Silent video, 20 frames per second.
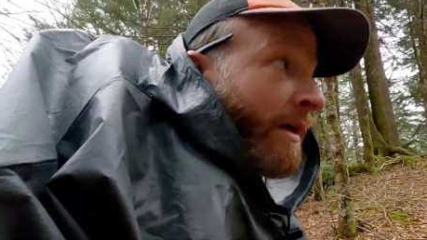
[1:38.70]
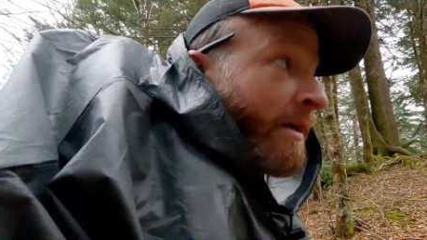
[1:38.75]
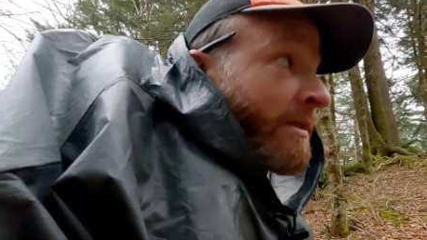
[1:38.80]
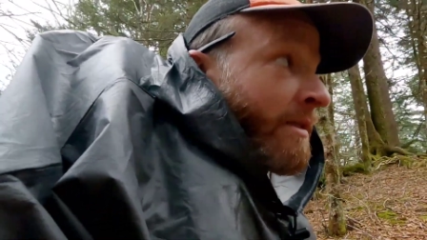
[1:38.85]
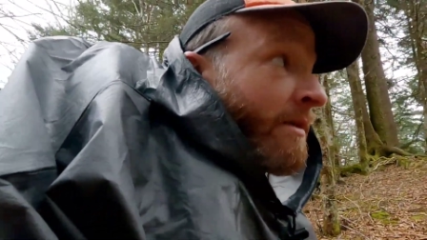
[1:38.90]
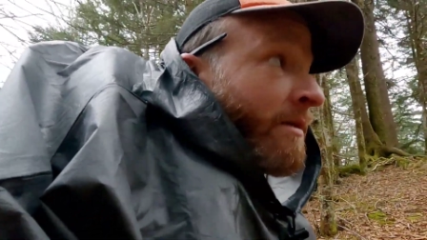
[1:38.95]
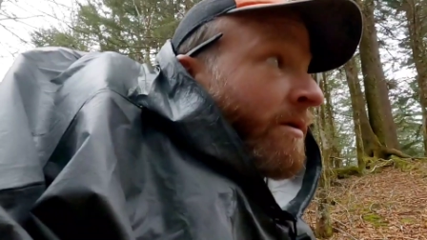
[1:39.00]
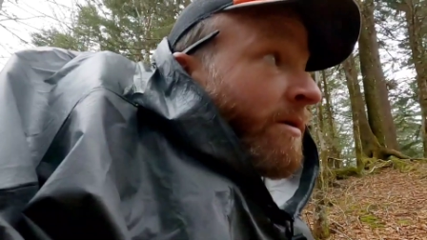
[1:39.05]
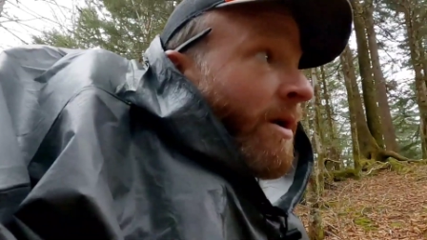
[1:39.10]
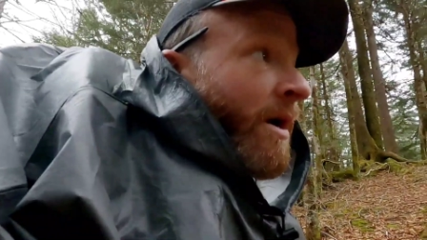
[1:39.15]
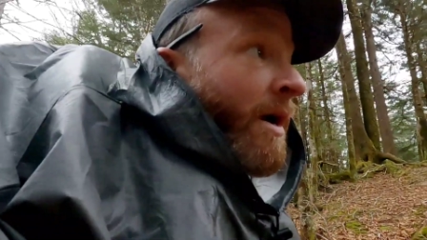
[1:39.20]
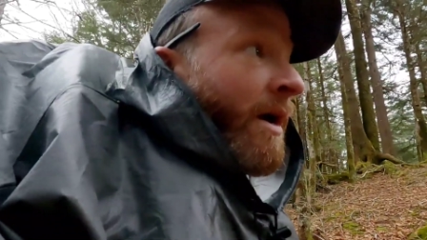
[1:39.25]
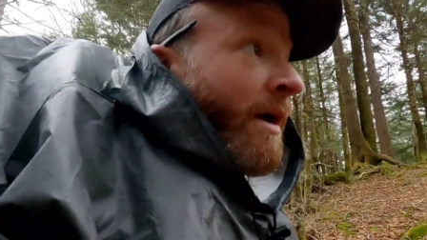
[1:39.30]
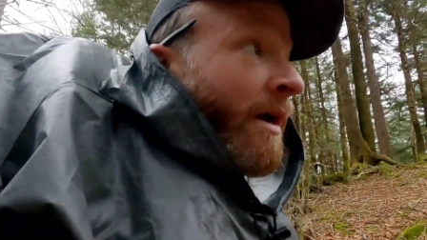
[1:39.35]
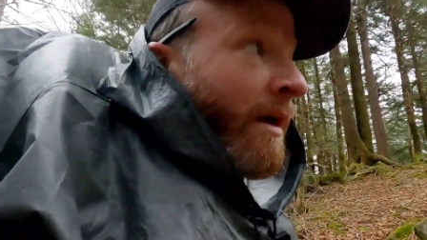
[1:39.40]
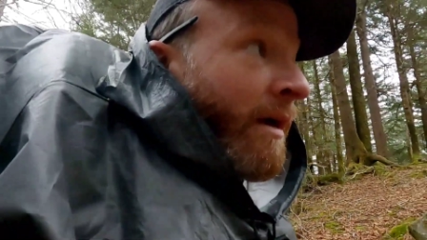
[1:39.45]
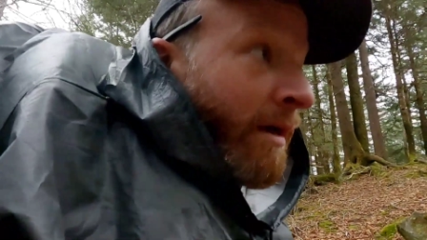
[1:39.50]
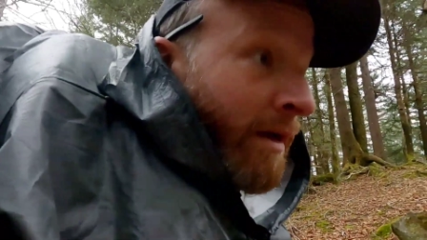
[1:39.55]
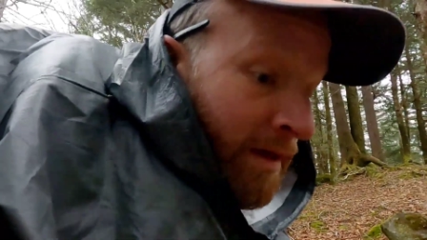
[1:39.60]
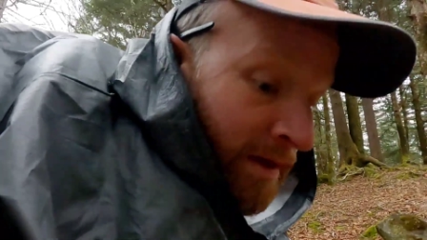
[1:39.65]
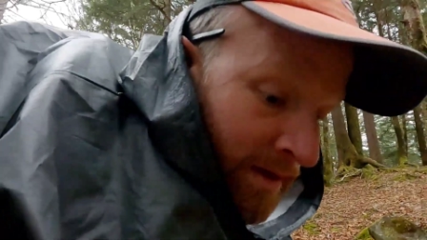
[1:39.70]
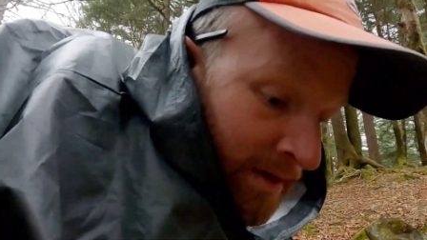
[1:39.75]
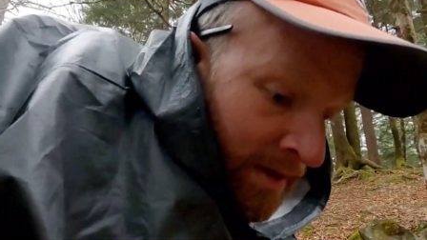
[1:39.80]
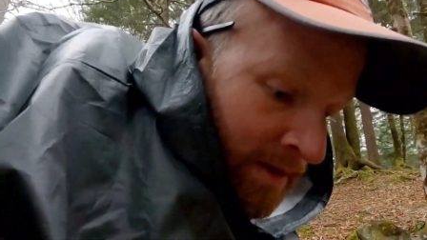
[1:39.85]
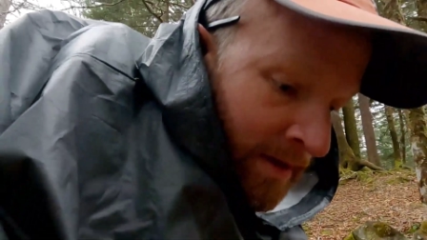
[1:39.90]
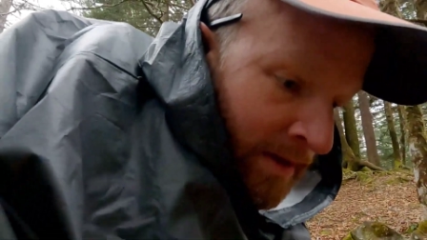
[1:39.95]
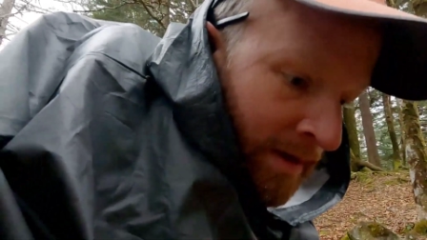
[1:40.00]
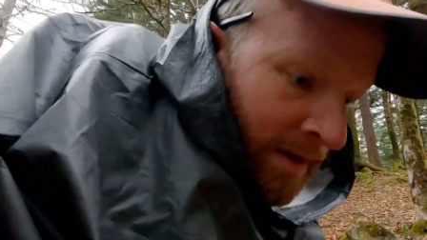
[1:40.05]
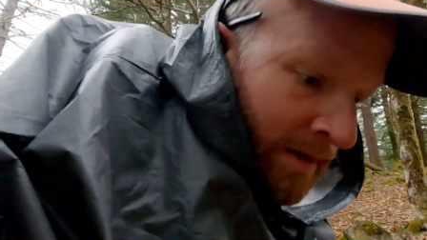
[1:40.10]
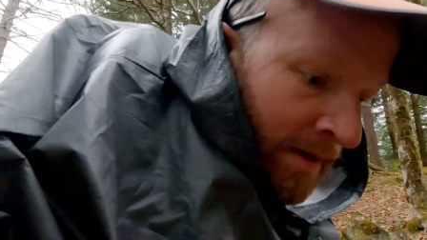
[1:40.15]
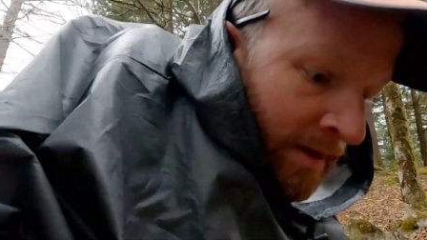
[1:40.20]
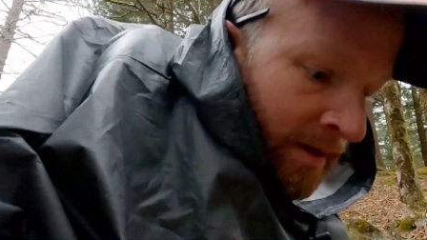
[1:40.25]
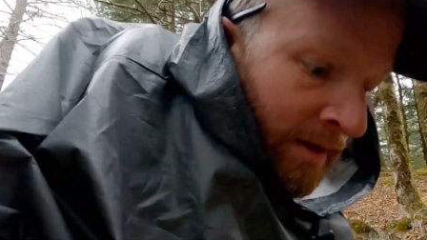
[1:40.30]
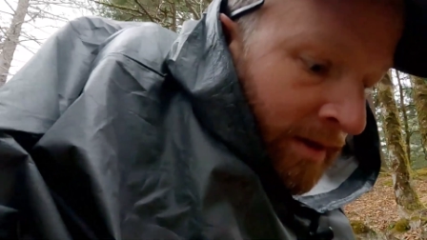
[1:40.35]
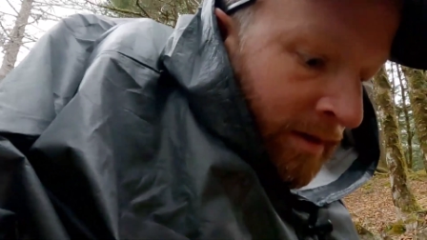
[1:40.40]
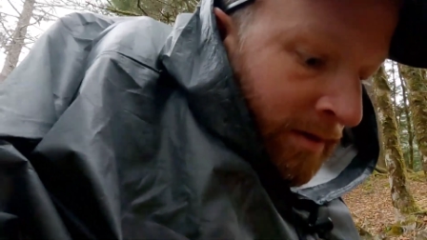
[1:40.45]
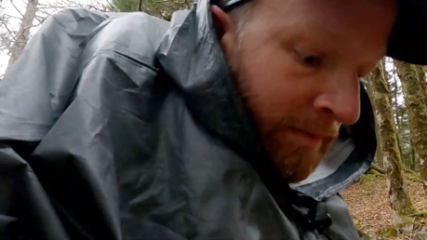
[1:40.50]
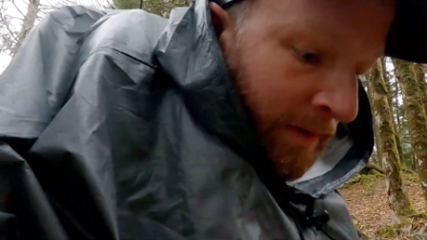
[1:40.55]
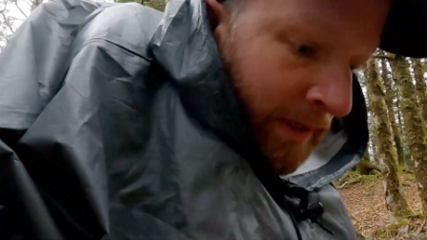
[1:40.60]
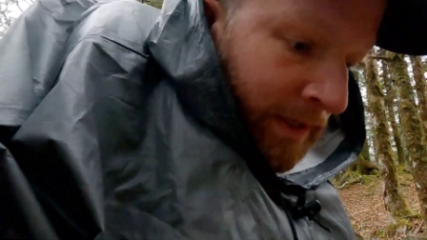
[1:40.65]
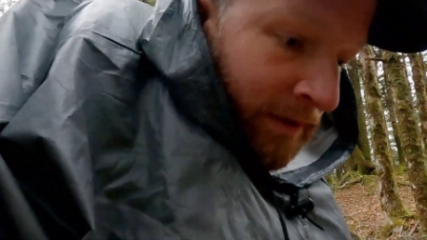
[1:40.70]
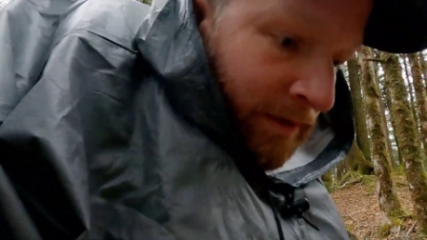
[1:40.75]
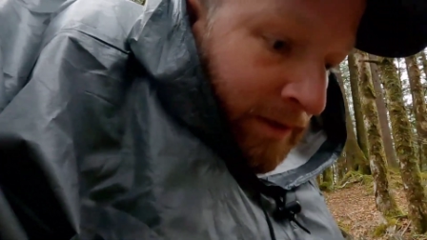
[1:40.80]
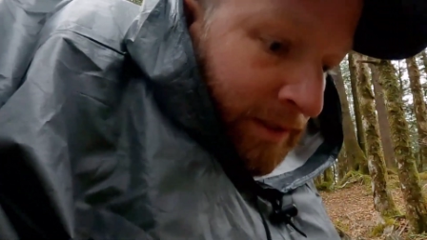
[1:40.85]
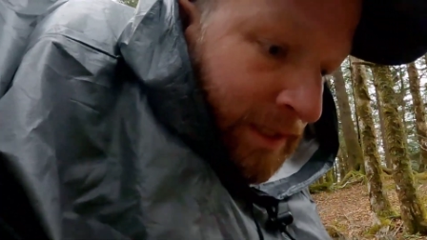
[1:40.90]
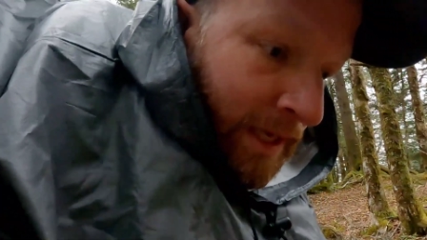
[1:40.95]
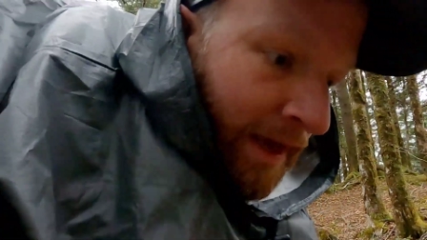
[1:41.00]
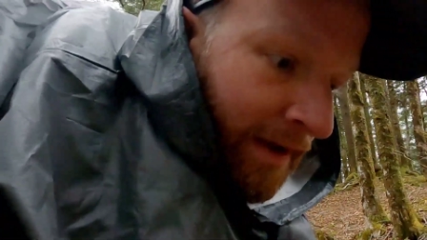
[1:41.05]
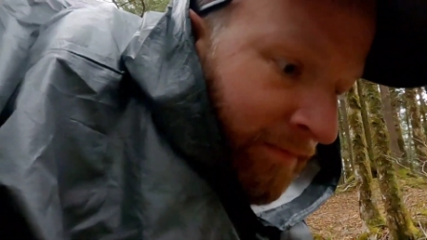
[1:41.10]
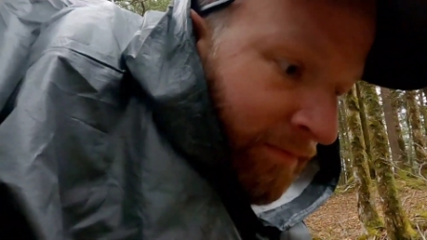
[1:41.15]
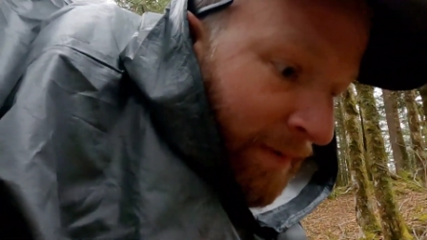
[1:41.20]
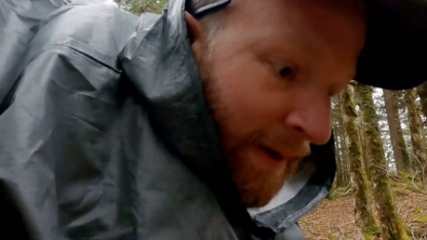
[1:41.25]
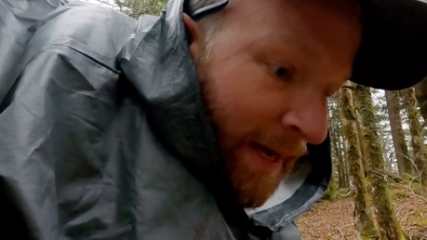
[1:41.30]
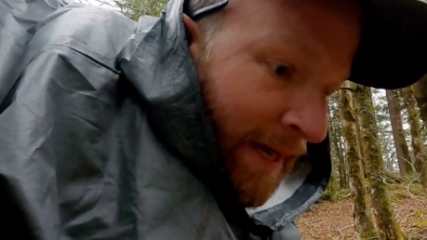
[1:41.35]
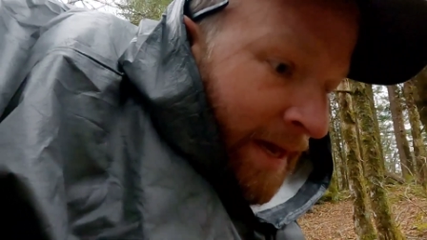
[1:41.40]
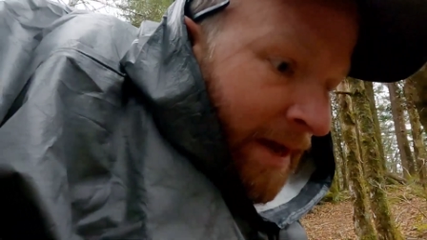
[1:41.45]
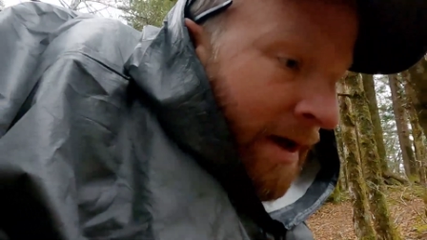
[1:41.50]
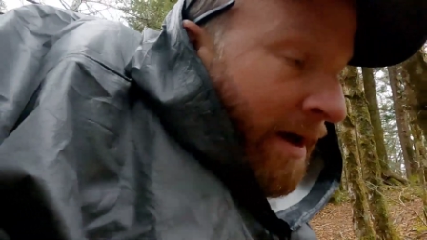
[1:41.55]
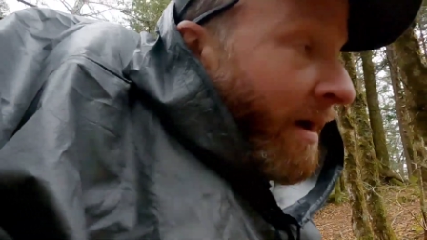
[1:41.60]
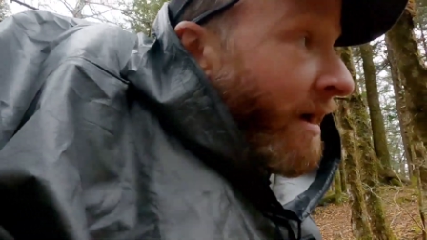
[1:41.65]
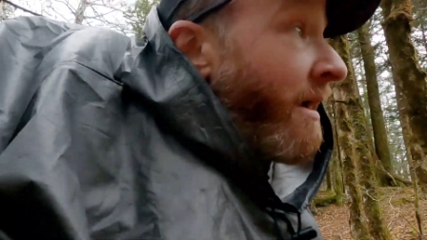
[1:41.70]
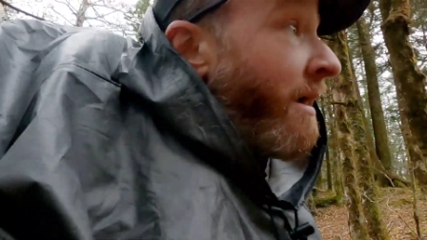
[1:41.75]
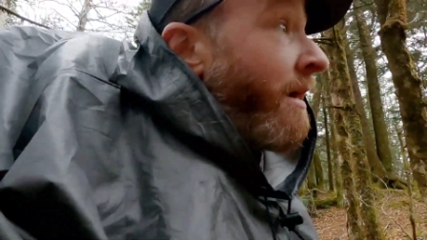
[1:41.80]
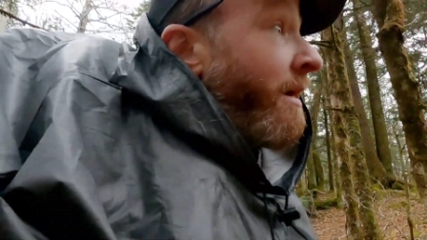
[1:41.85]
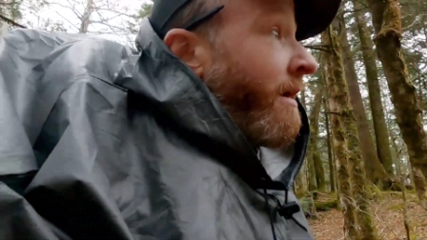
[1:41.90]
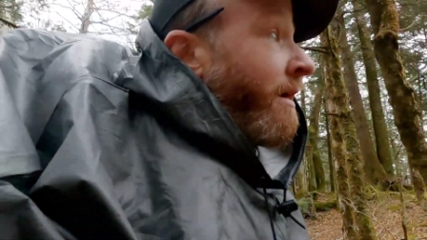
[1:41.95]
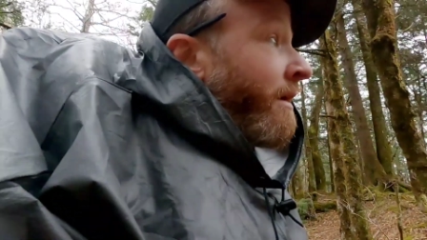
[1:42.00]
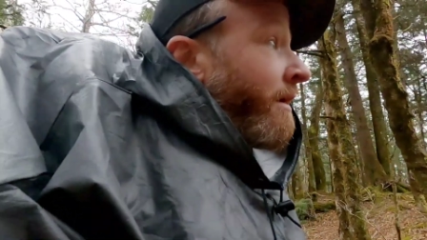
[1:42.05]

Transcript: also, you might notice have my uh,